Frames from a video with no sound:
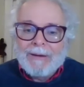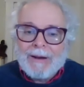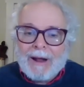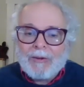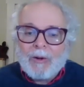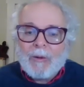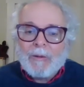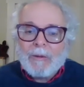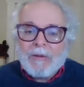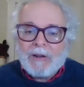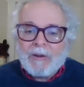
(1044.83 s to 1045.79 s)
I told
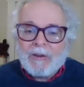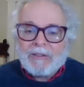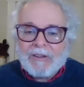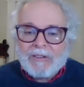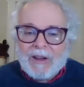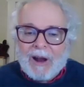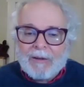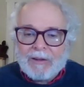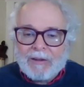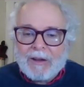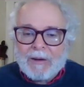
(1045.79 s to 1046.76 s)
him he looked and
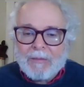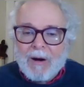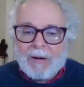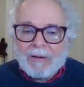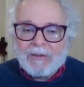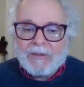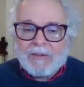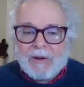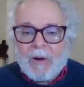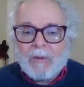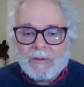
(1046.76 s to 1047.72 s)
sounded like Marley's
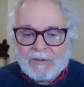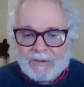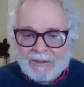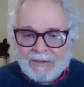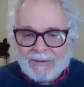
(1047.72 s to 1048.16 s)
ghost.